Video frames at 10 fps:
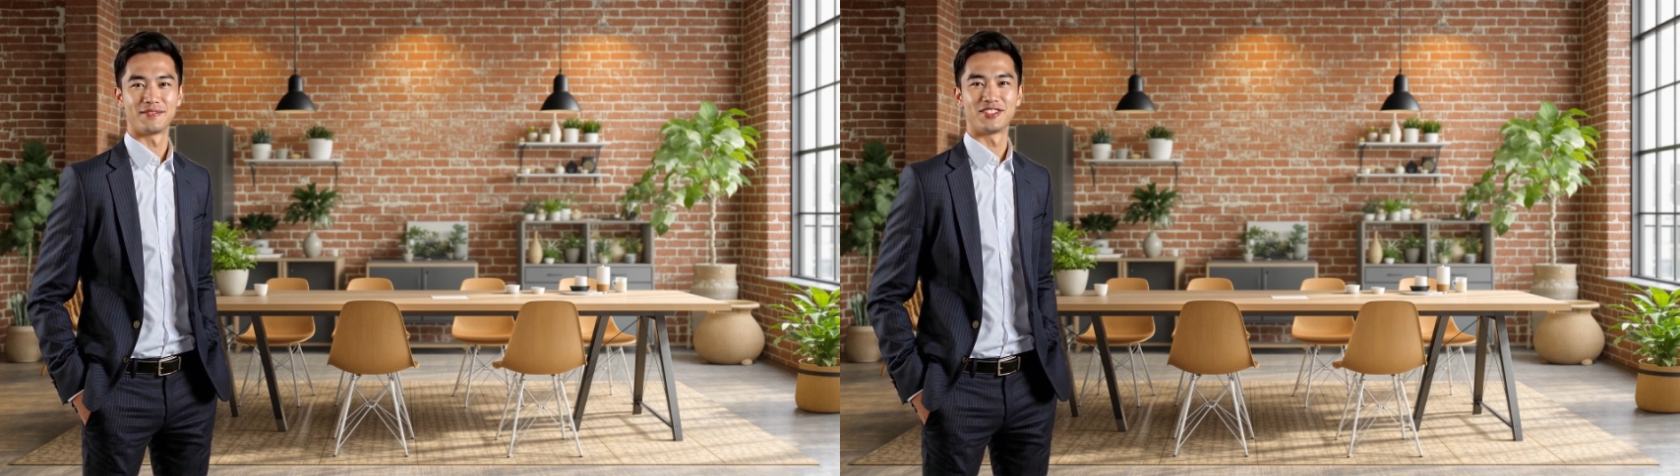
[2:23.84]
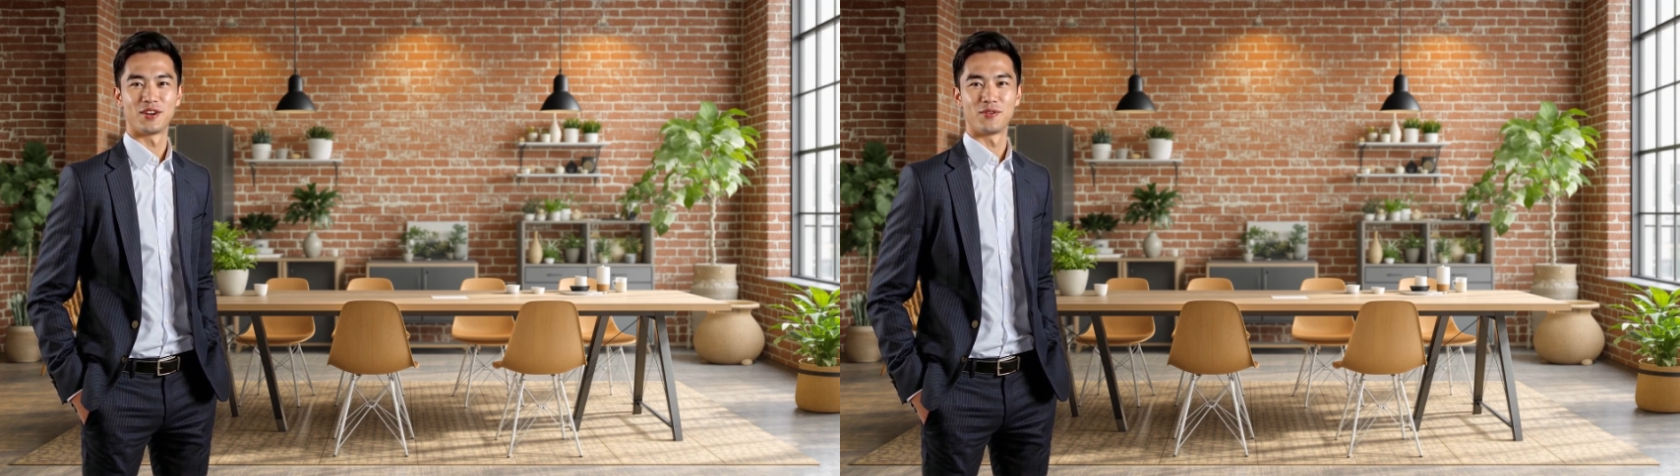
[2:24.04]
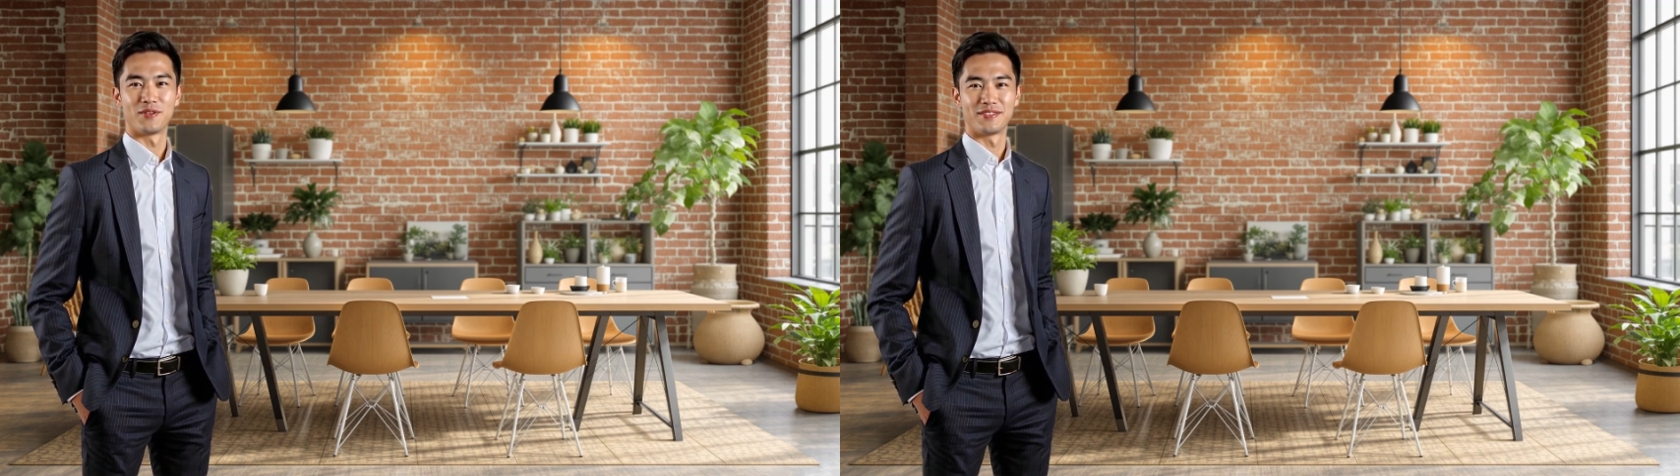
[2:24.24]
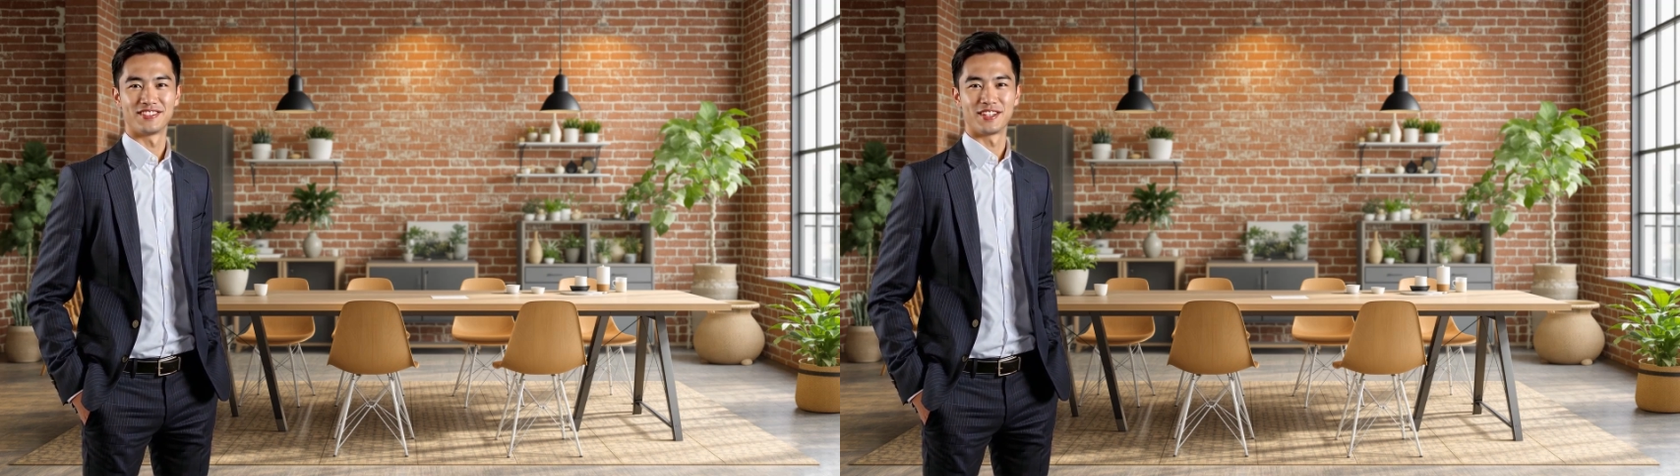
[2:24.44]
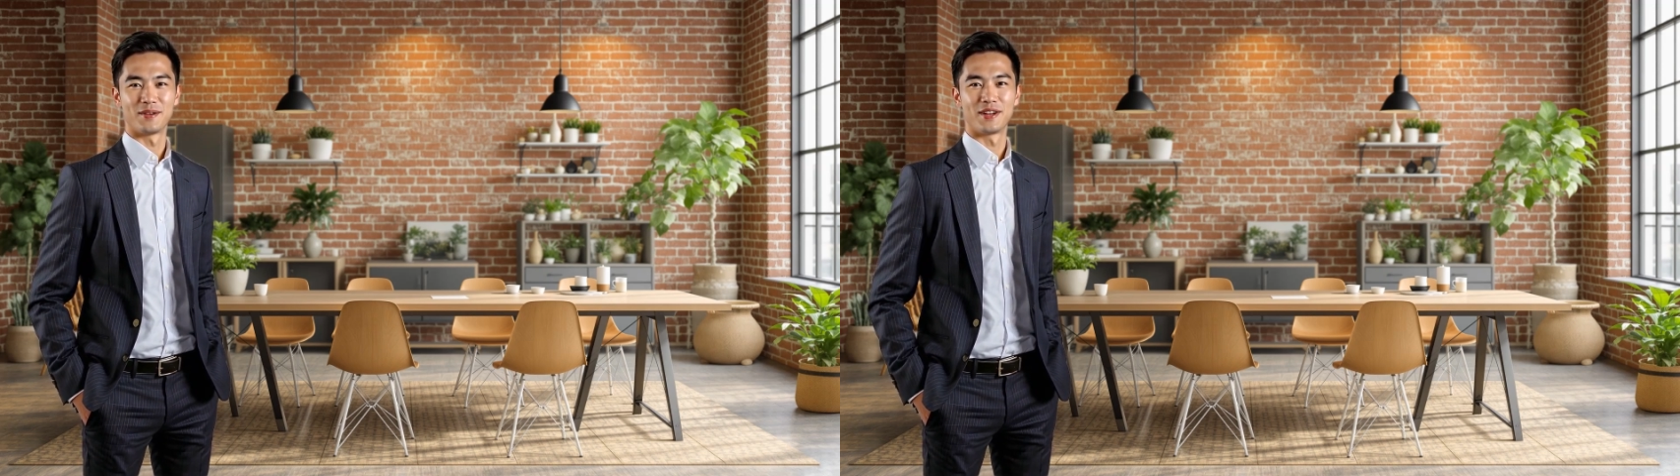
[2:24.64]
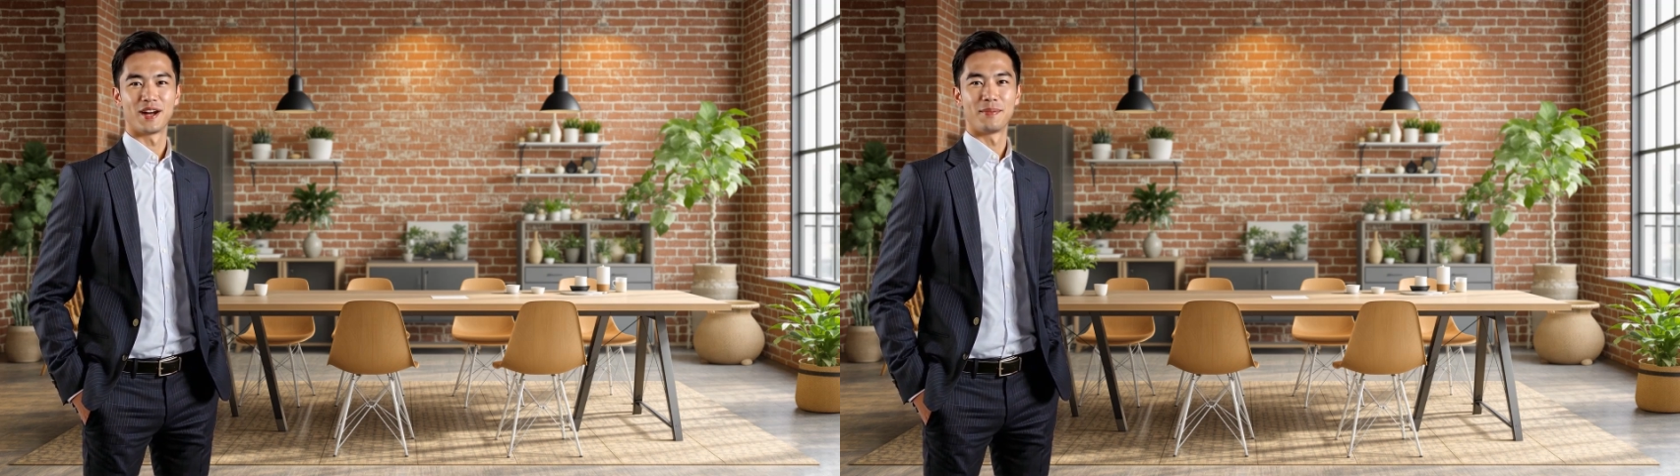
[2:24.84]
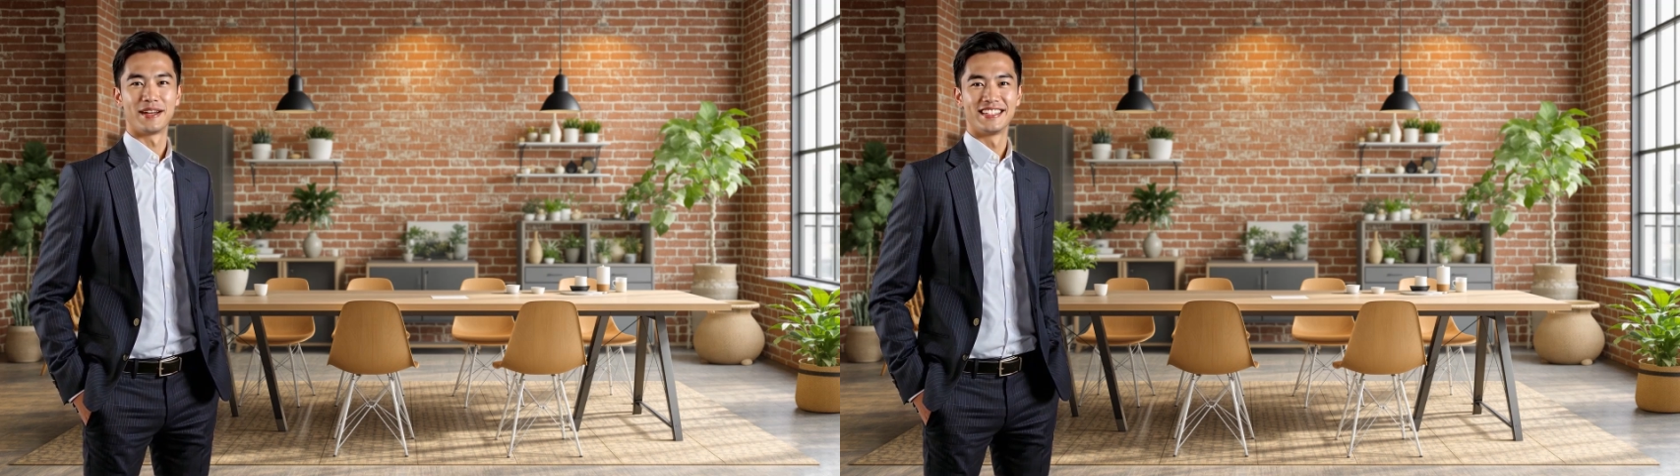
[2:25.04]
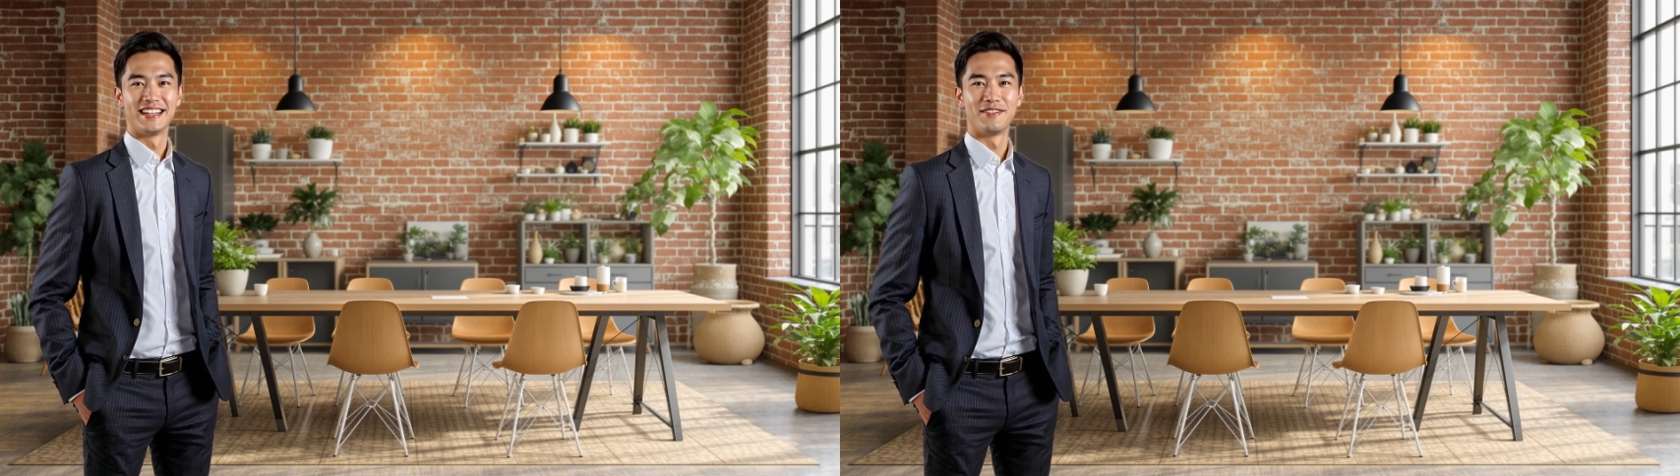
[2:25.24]
So, some
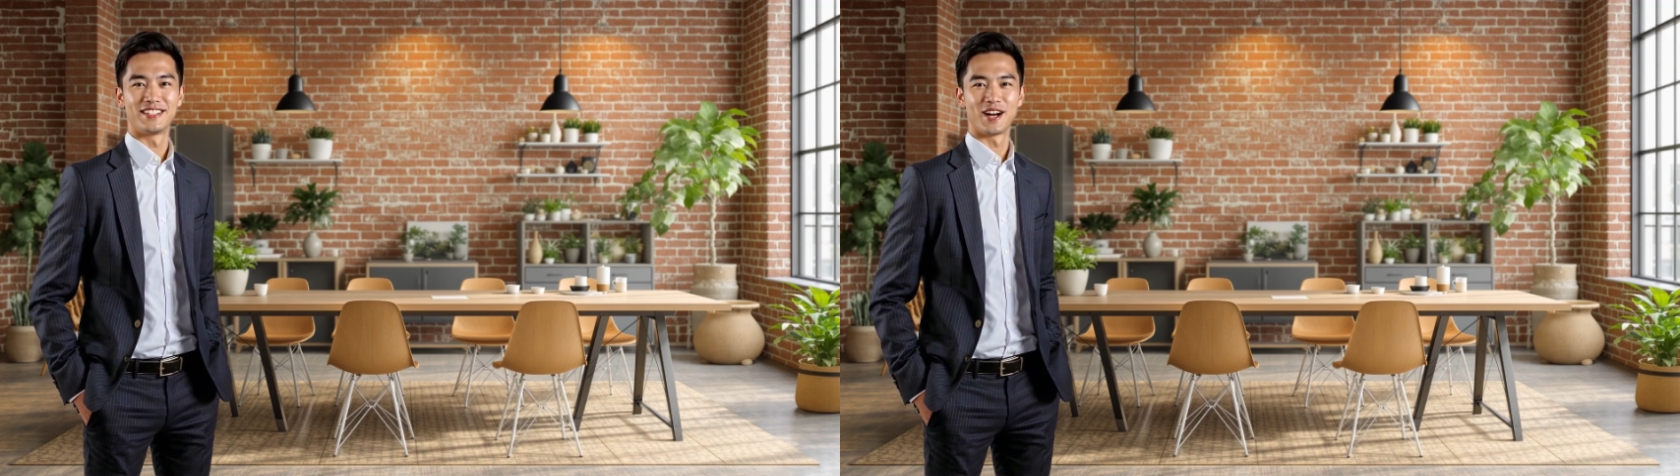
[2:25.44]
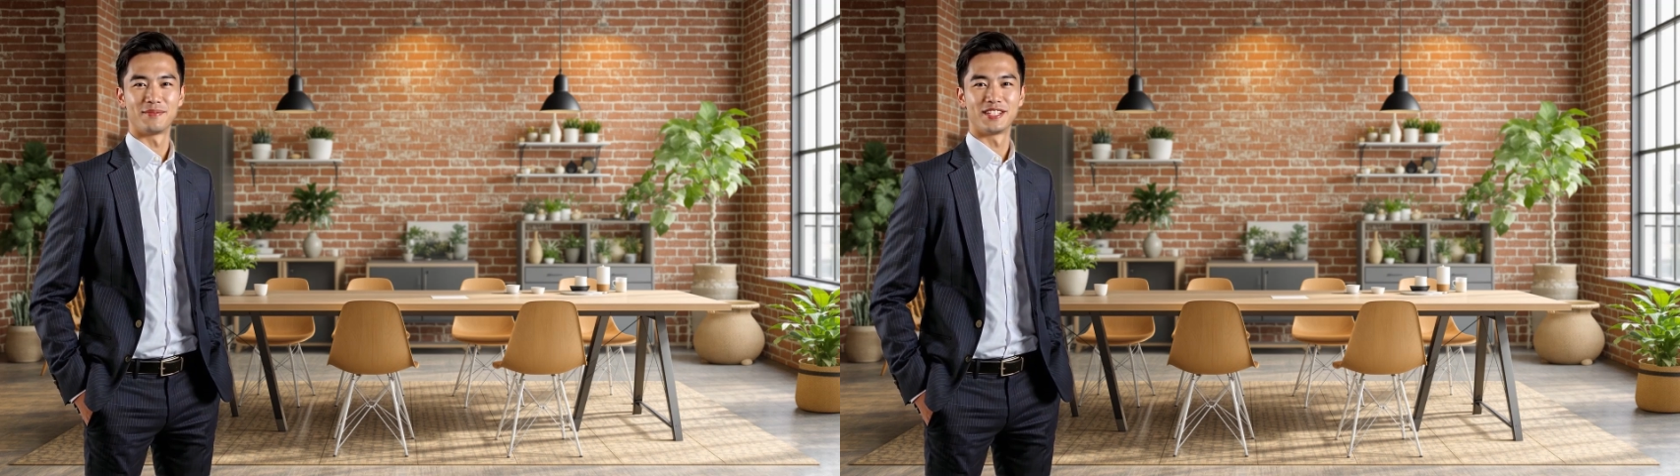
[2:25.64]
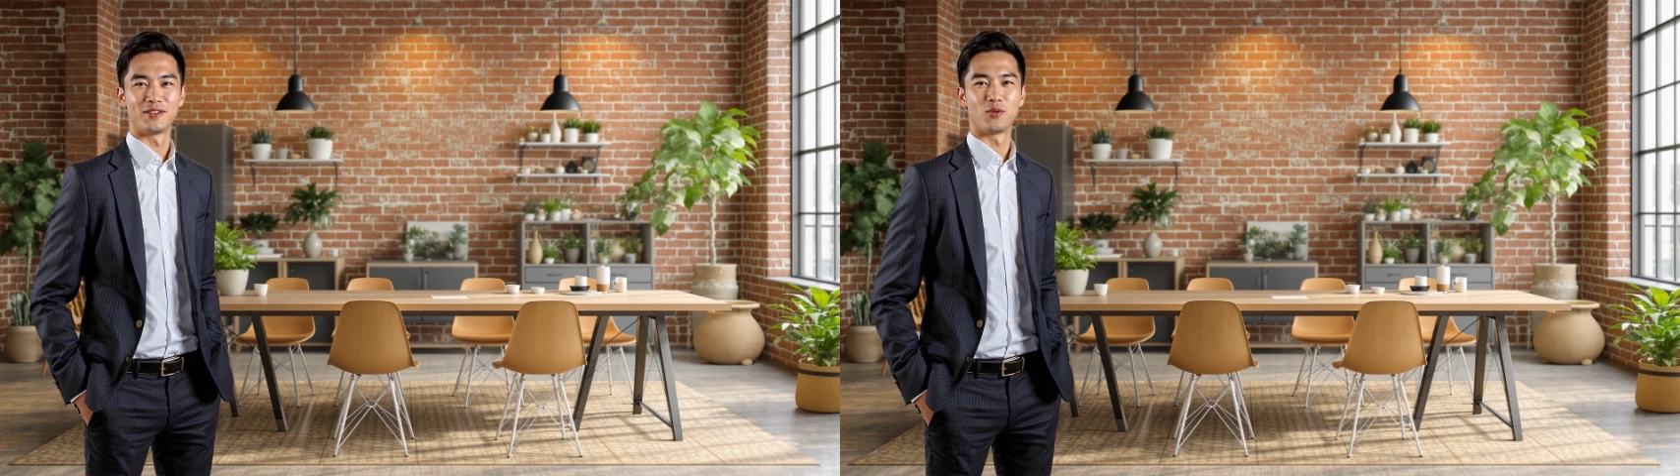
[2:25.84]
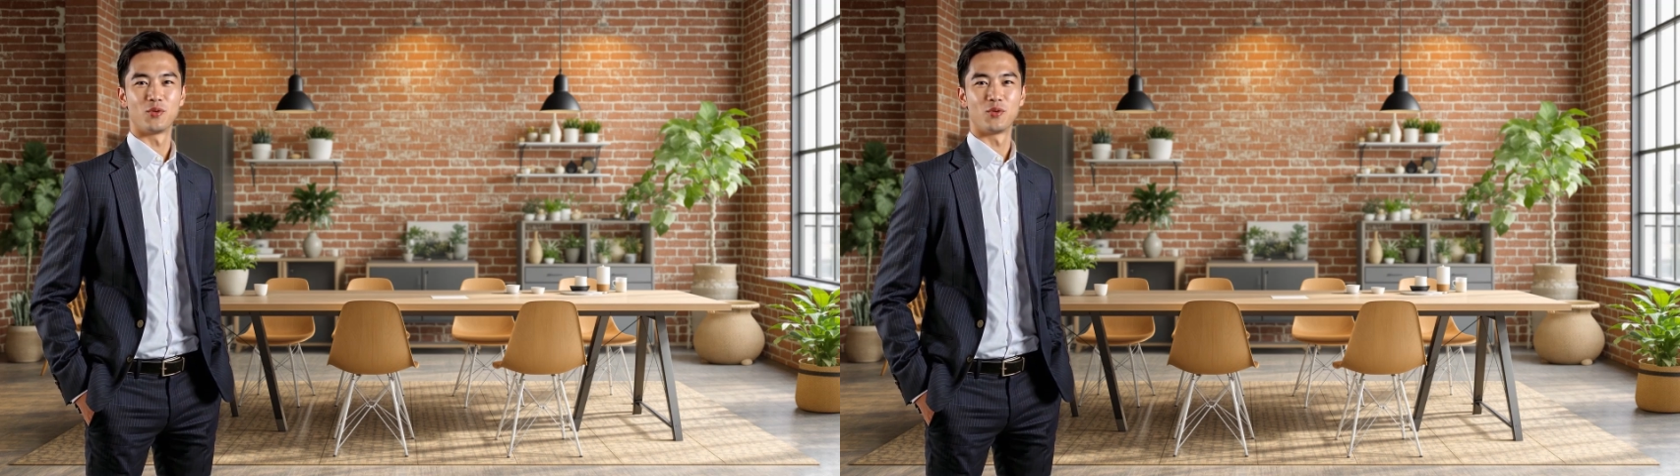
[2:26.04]
companies have adopted